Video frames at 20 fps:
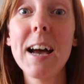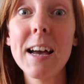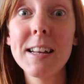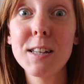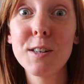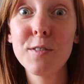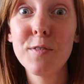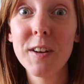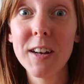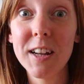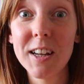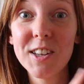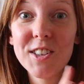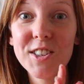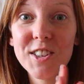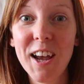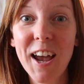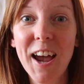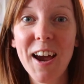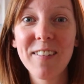I did
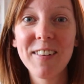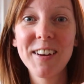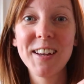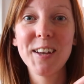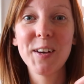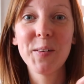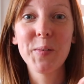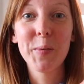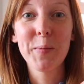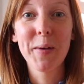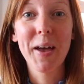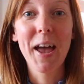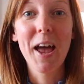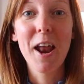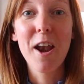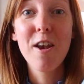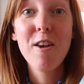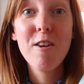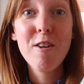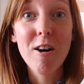finish Harry
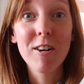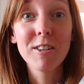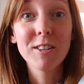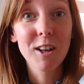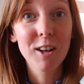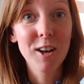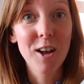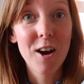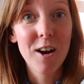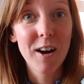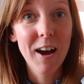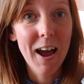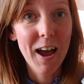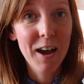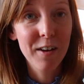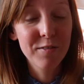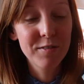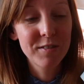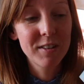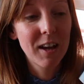Cuber not long
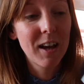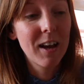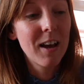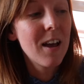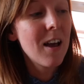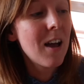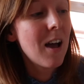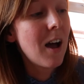after